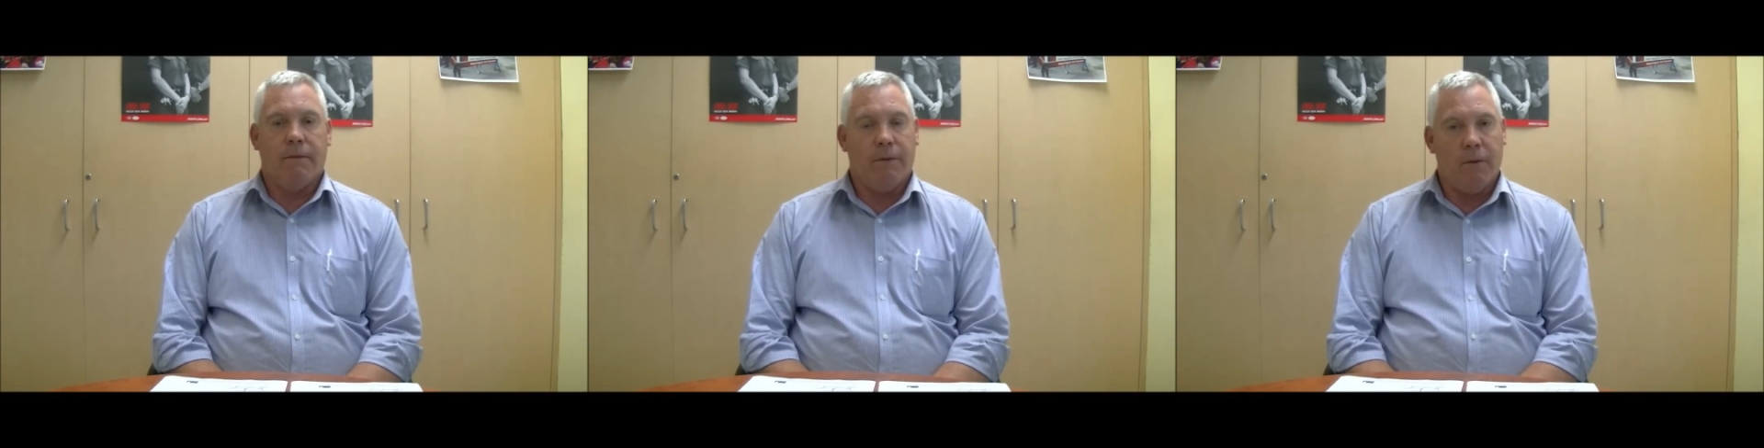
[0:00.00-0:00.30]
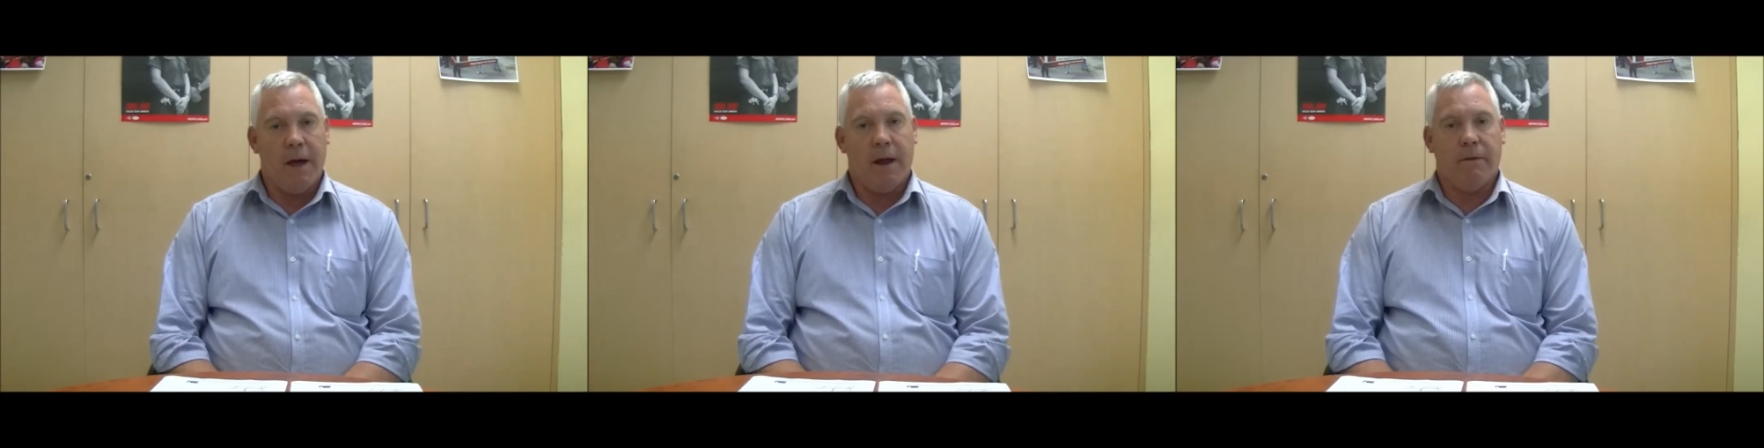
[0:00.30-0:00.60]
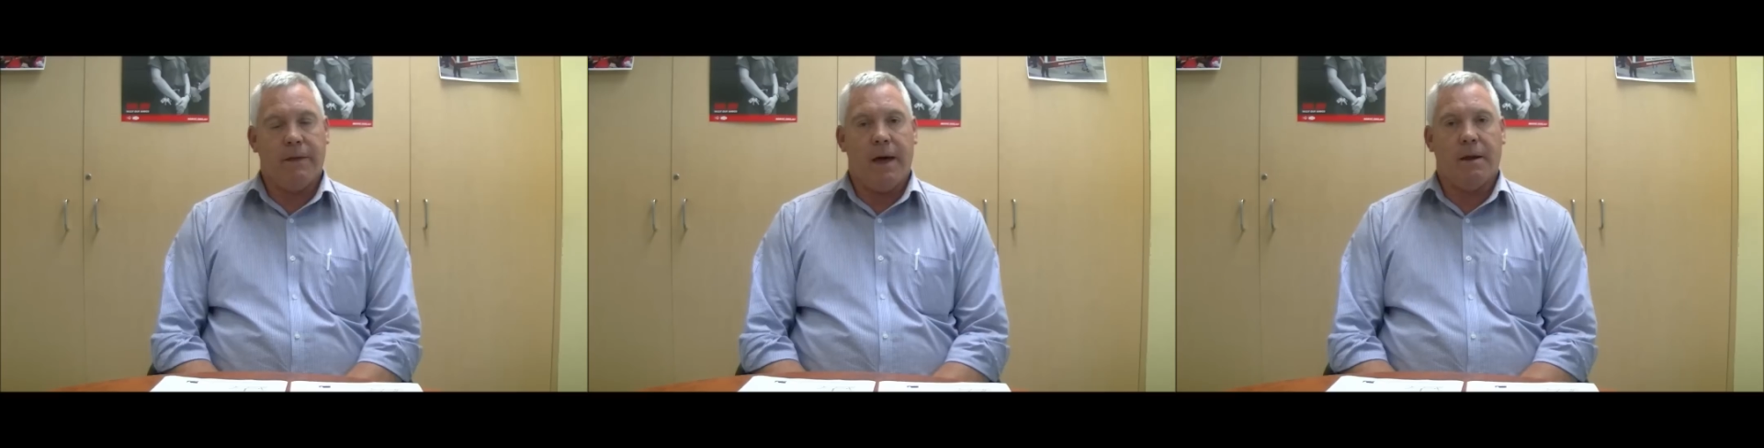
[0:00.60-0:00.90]
fall out
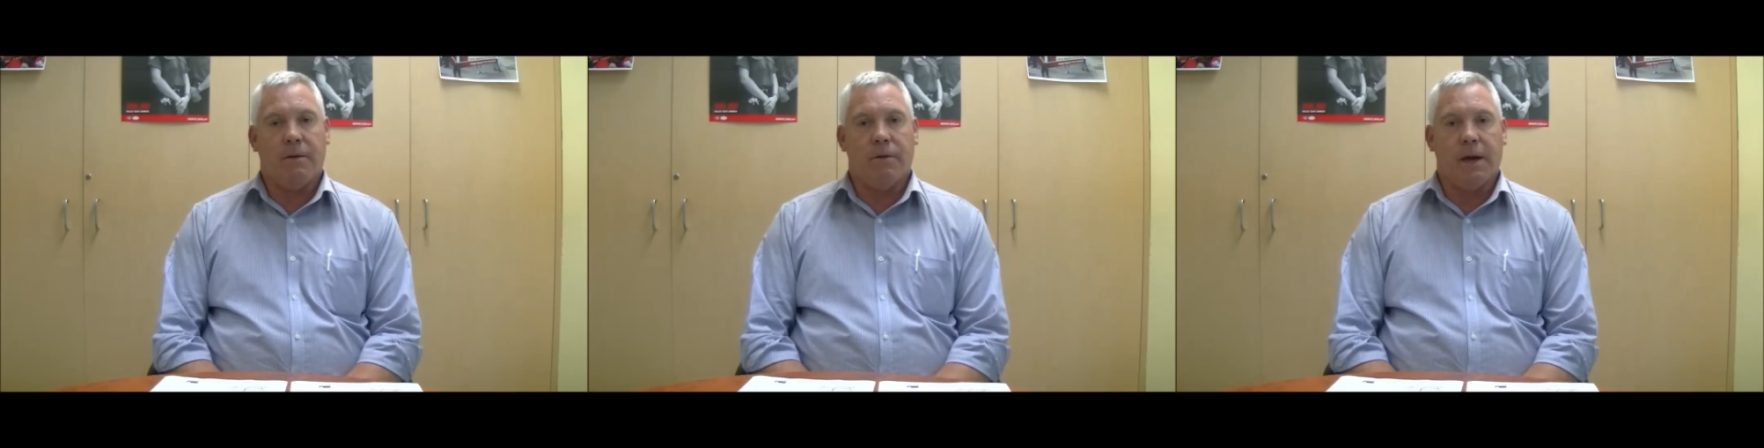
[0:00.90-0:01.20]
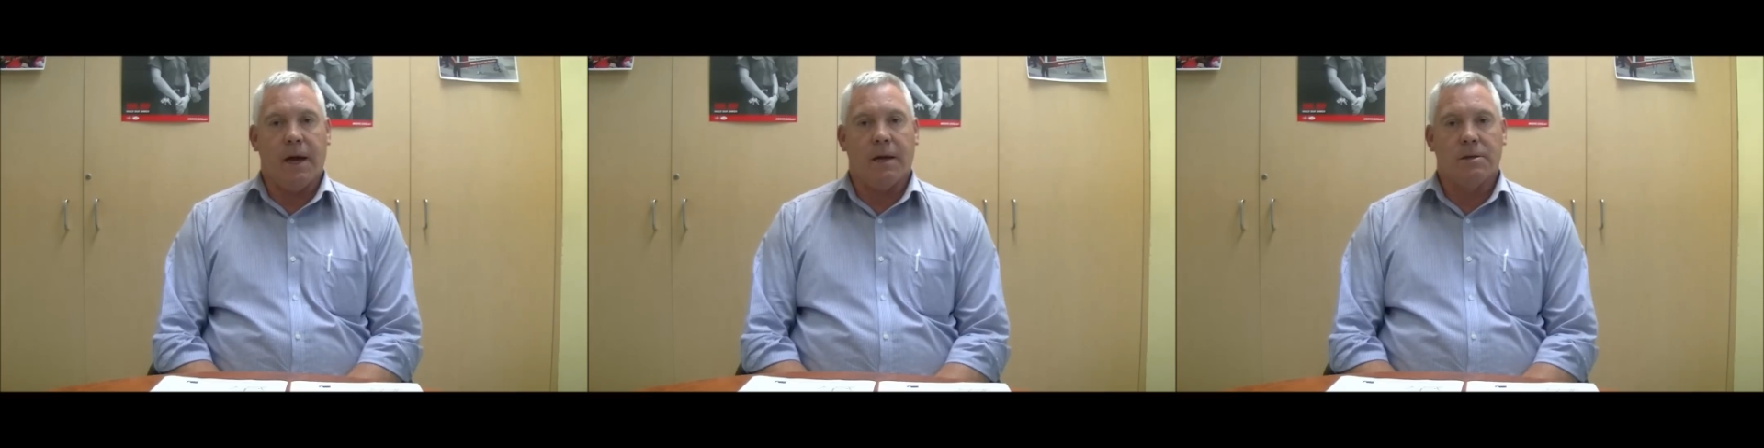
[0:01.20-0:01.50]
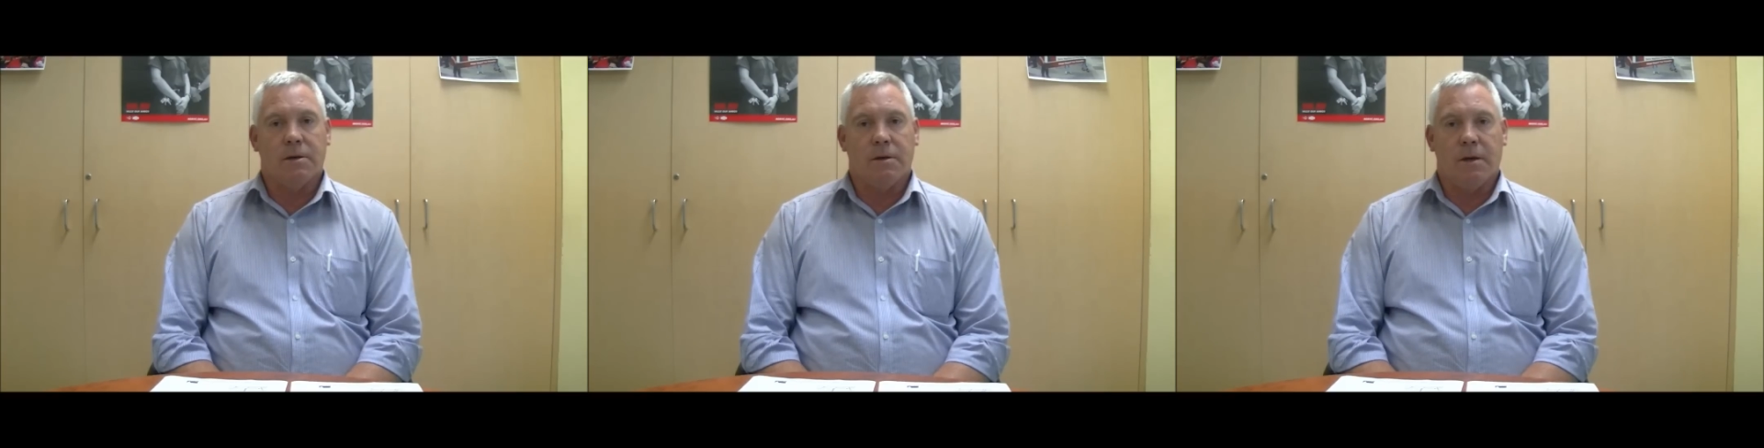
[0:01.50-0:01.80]
of that, in regard
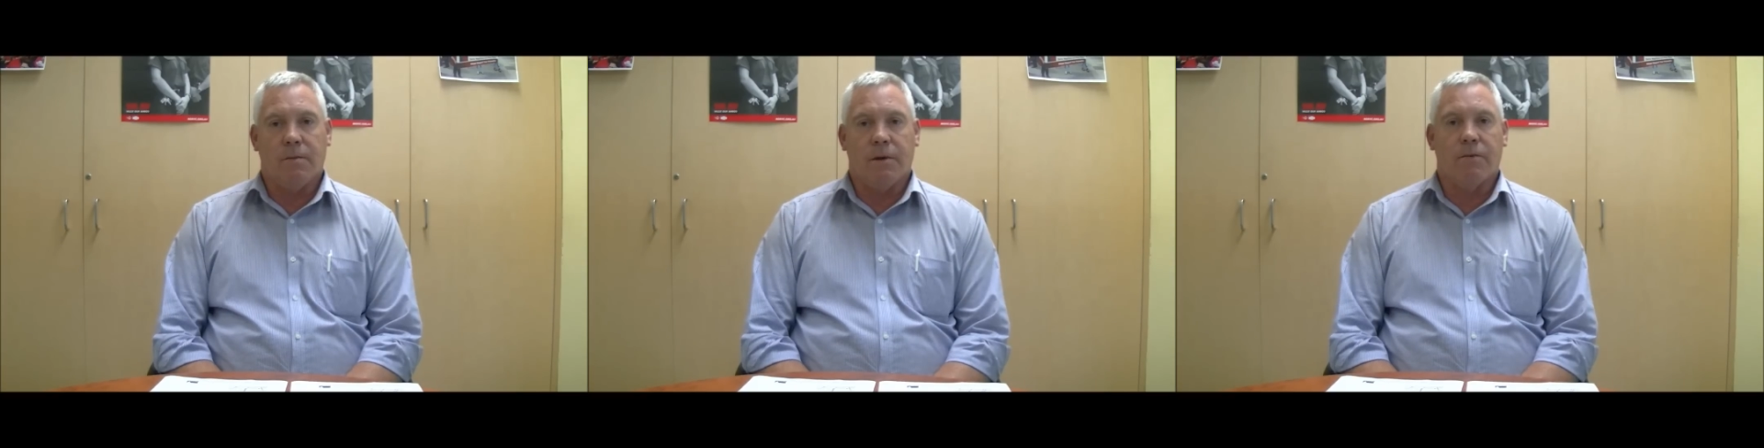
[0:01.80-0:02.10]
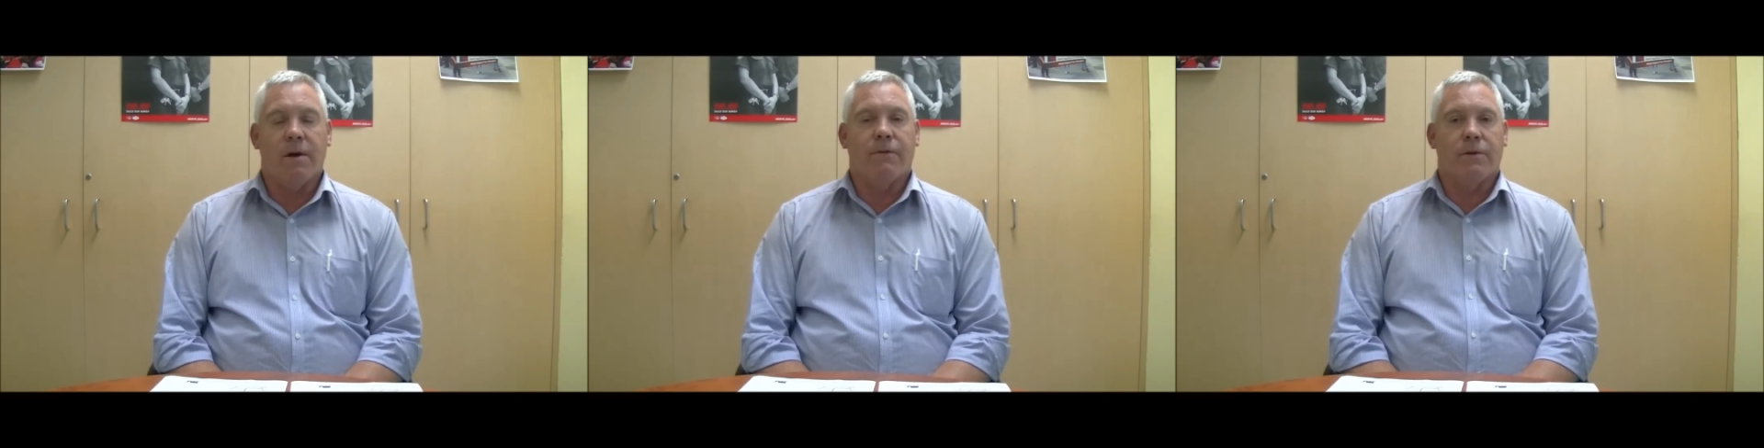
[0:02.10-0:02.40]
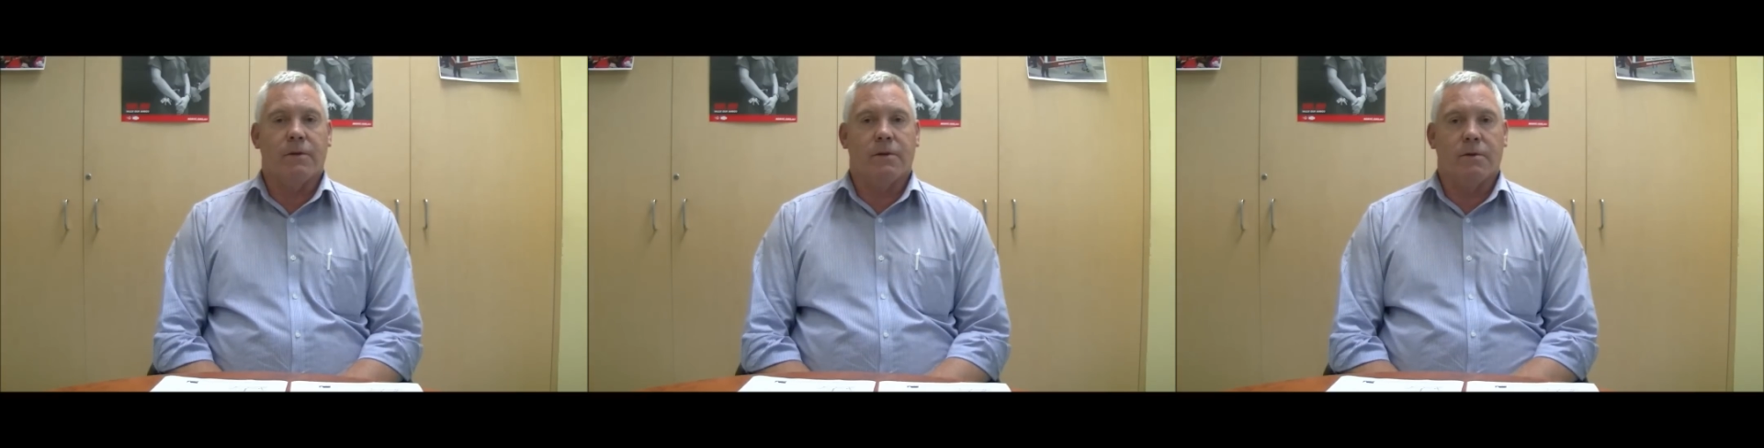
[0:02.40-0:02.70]
to there'll be
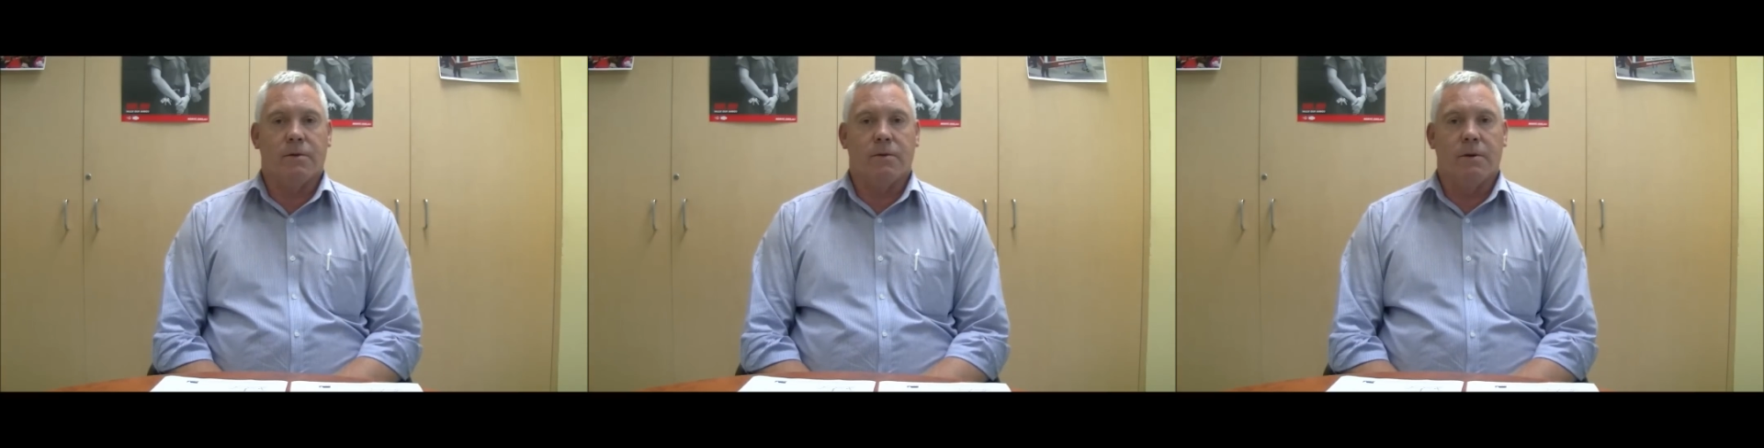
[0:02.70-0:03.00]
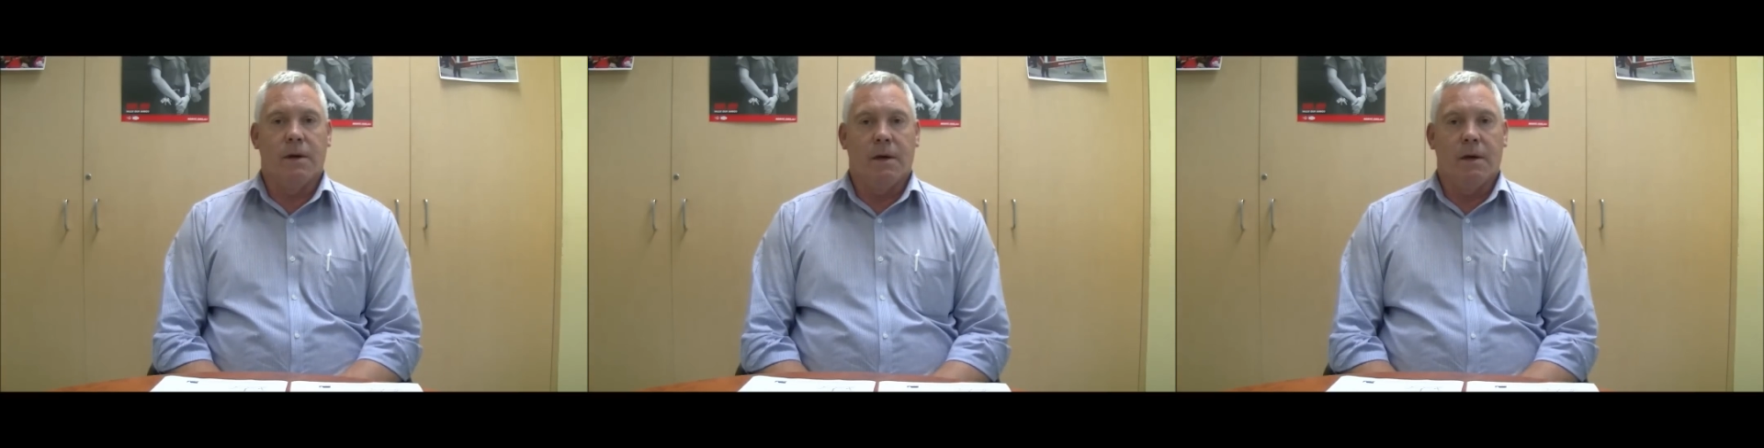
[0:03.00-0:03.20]
reference to